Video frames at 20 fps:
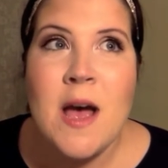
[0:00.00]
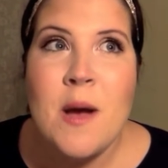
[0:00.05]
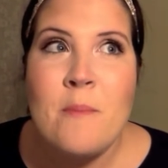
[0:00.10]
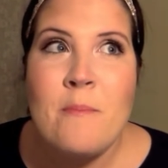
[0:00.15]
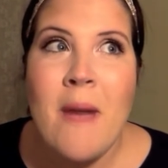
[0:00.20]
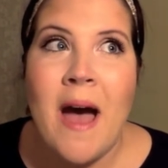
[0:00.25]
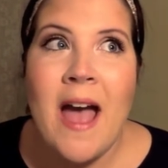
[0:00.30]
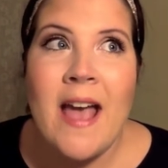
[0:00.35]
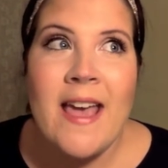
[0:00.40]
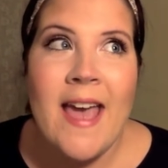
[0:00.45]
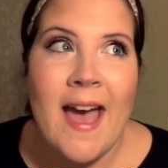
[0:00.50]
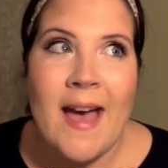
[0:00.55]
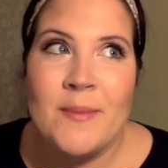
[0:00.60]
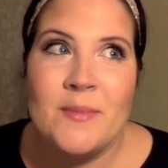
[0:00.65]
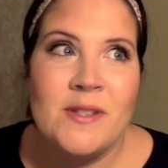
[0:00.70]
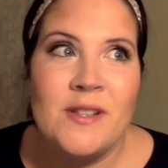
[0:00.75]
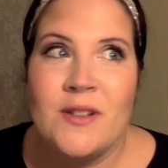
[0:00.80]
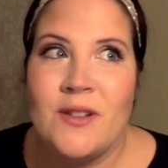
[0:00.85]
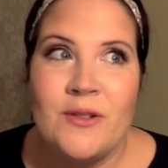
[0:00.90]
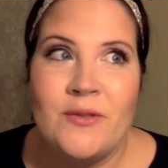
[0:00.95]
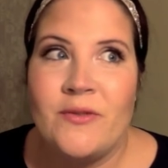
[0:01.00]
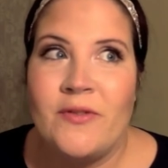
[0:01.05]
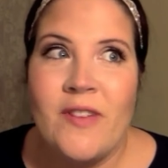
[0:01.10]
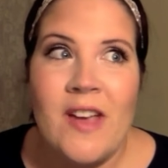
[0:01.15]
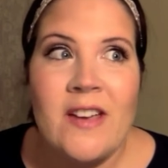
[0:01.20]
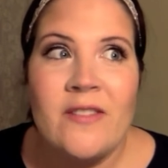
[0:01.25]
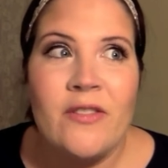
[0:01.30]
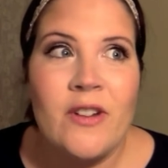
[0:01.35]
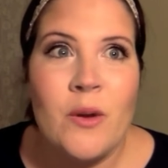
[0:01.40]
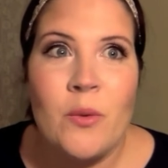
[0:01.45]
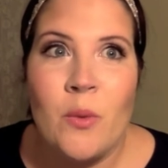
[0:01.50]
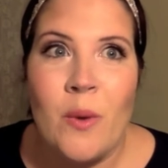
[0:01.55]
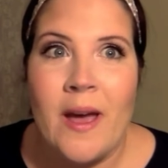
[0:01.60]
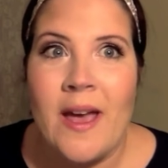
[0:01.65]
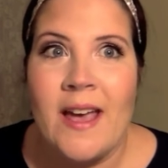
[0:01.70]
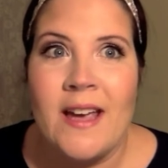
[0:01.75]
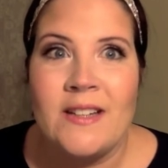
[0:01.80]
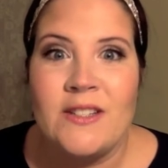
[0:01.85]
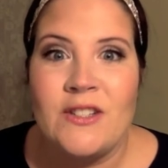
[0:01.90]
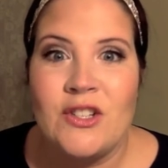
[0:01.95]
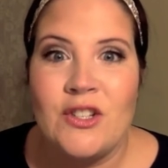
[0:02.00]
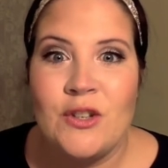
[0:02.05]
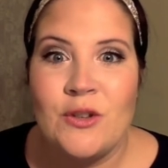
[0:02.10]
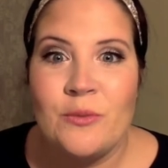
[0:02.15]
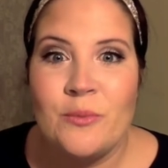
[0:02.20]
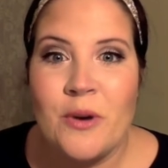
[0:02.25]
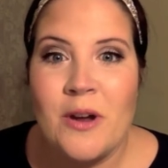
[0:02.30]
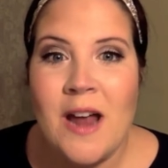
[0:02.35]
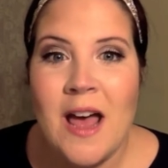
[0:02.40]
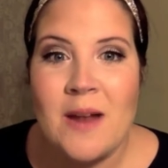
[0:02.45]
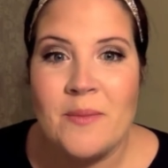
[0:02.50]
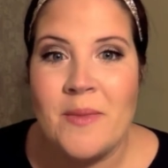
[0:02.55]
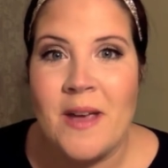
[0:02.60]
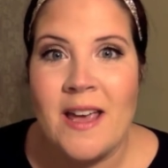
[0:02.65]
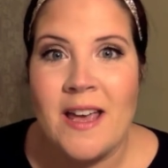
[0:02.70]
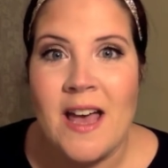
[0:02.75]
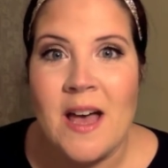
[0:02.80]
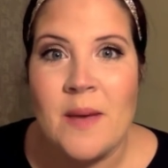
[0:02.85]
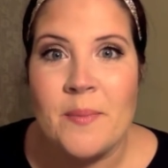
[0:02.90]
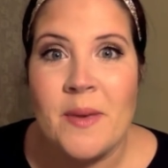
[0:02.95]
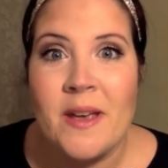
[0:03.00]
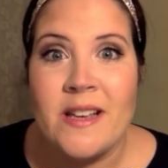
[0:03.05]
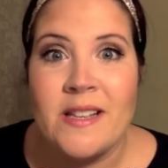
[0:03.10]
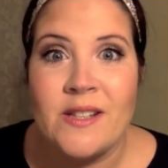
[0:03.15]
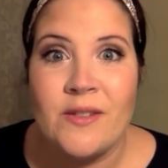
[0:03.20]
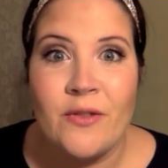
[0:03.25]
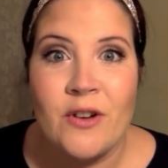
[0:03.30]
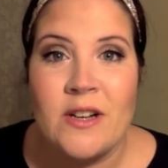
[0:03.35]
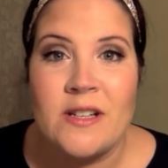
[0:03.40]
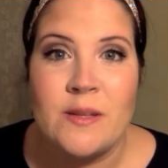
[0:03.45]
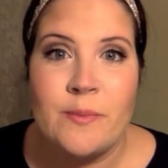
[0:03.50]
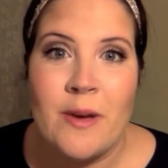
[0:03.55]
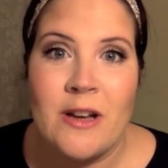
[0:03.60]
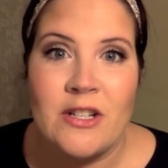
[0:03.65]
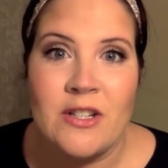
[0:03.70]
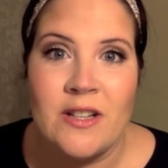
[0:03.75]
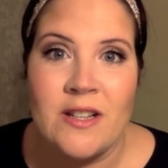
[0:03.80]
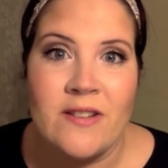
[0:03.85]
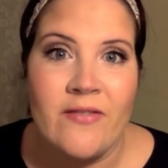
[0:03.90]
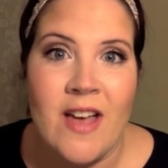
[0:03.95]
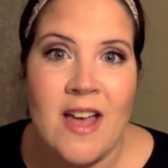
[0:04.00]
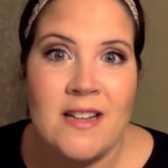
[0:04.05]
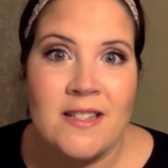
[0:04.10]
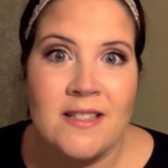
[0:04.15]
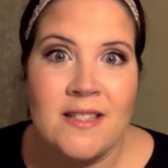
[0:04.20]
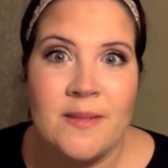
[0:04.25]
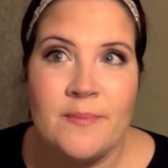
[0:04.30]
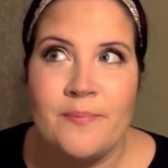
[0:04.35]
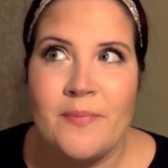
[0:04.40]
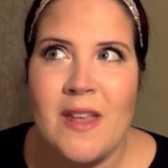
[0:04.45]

my absolute favorite way to put on makeup is for a special event.